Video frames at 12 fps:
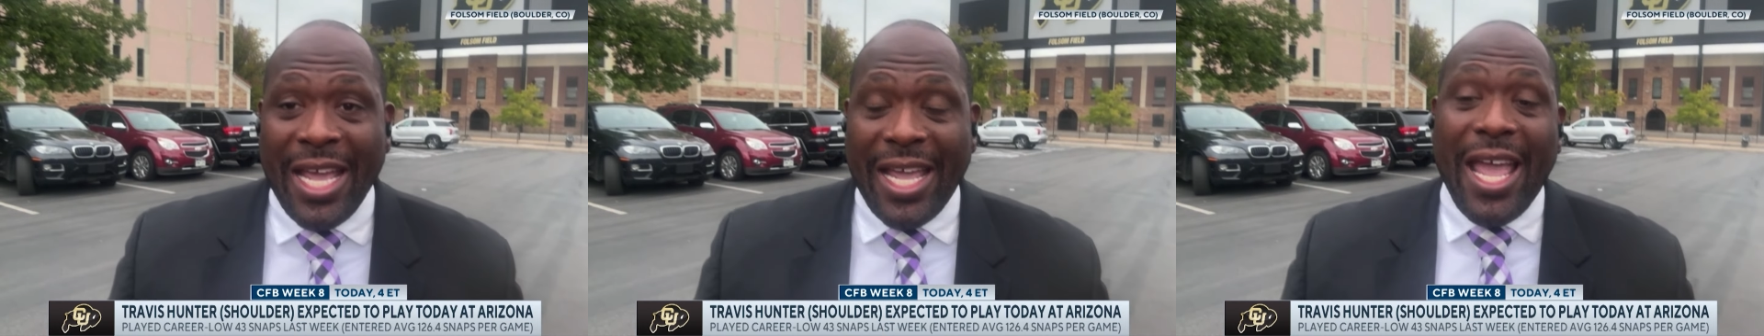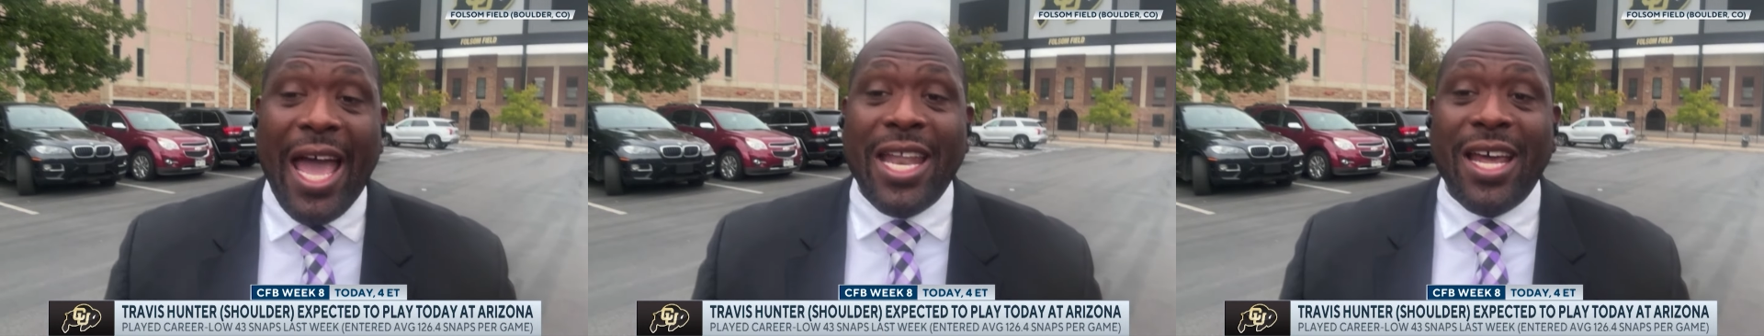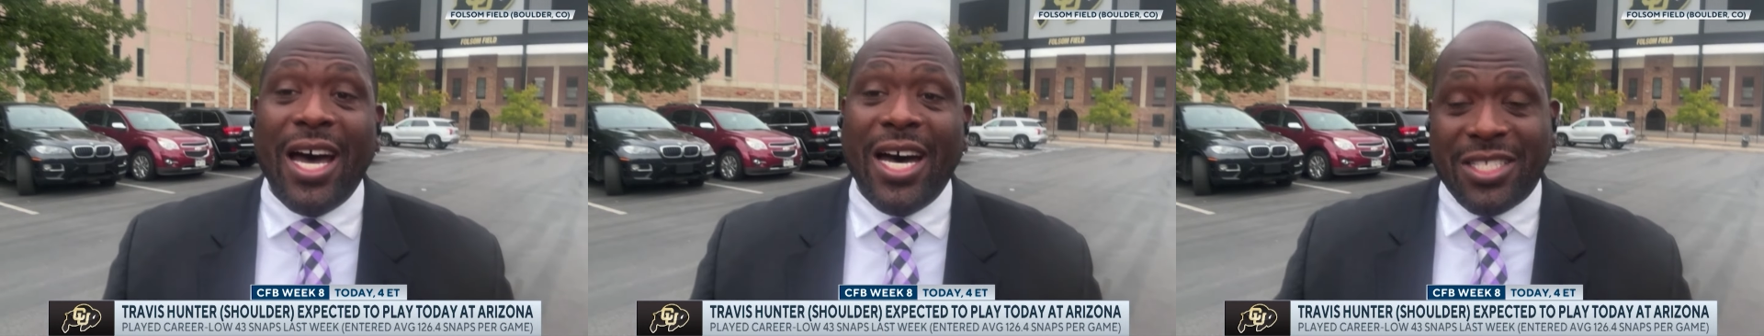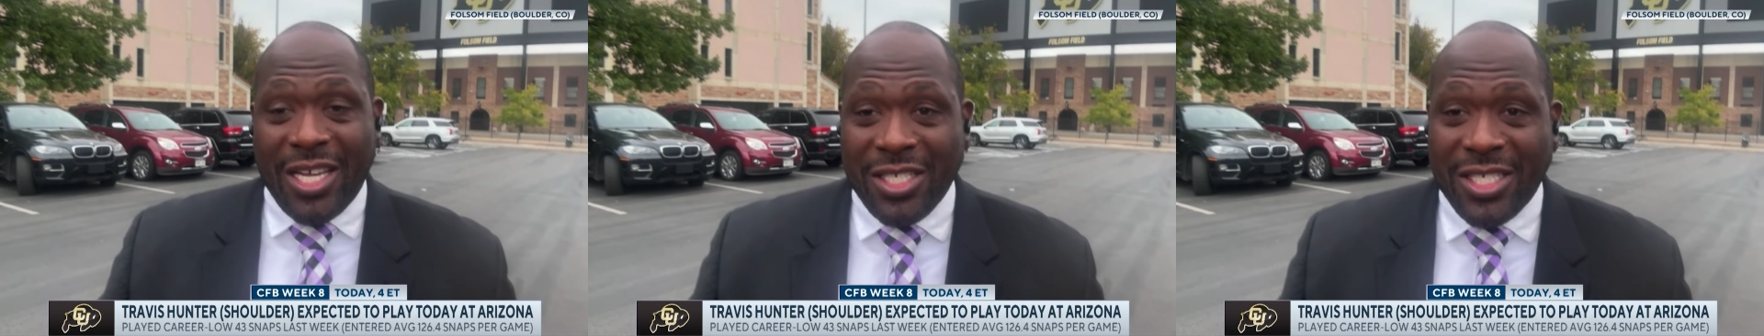he had
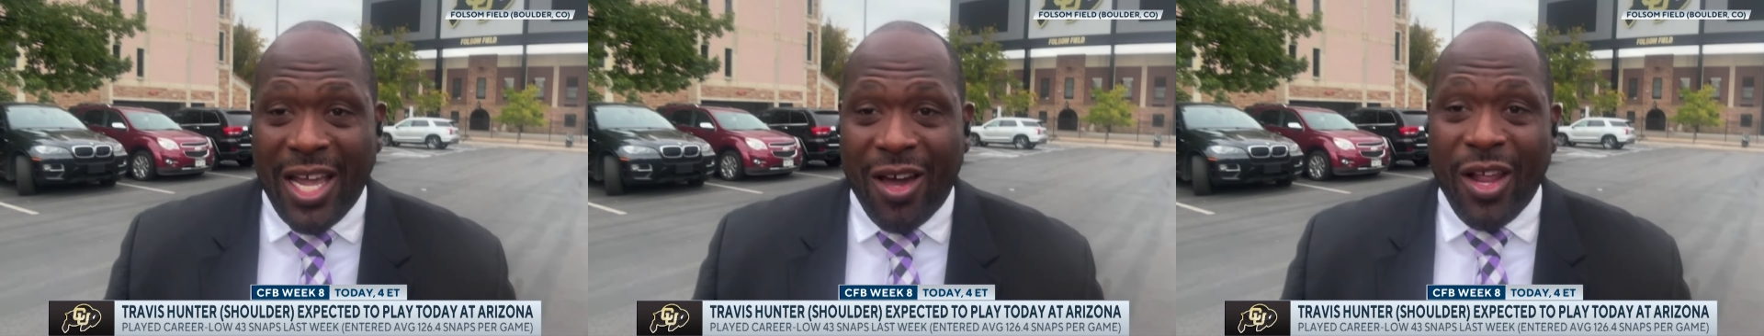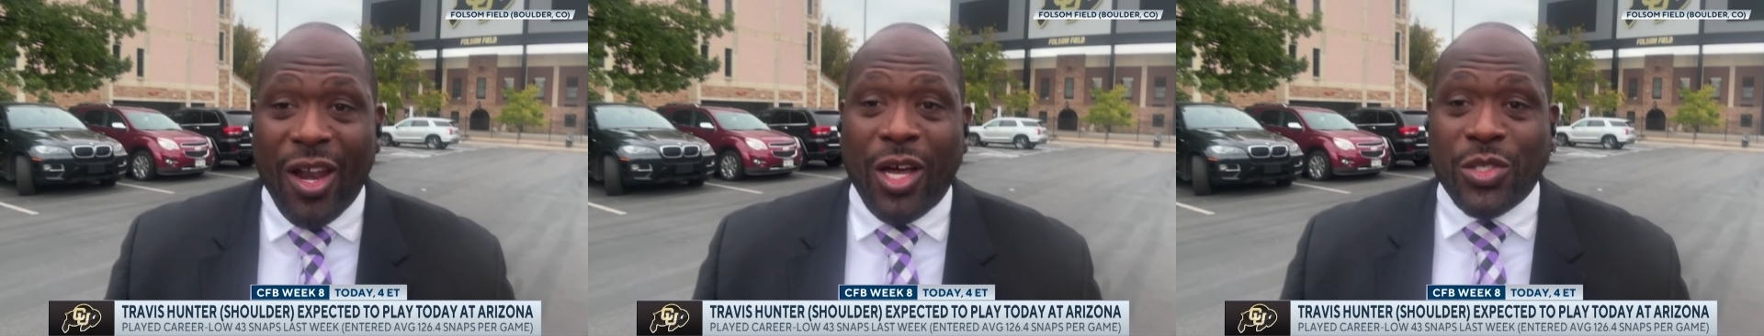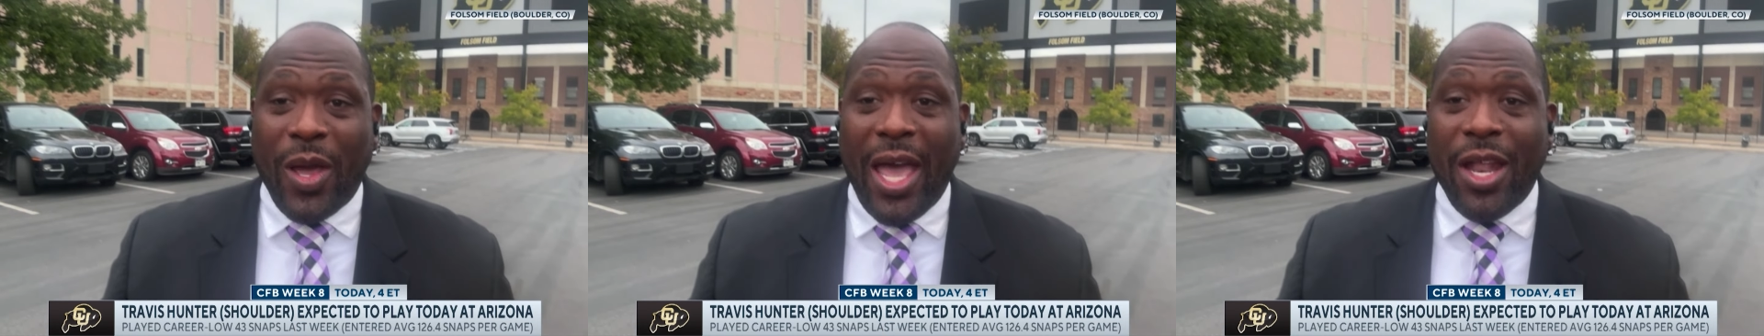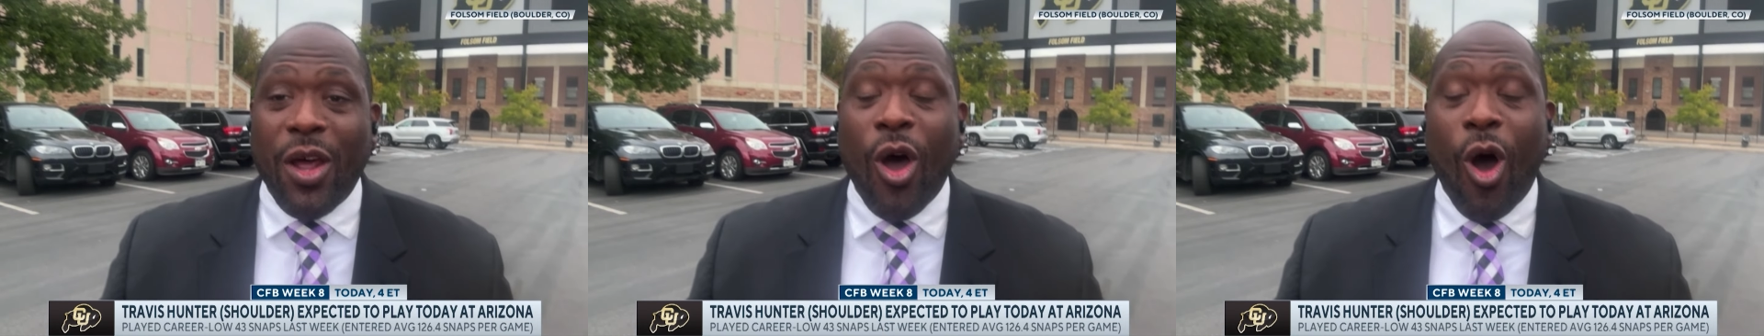a touchdown and also had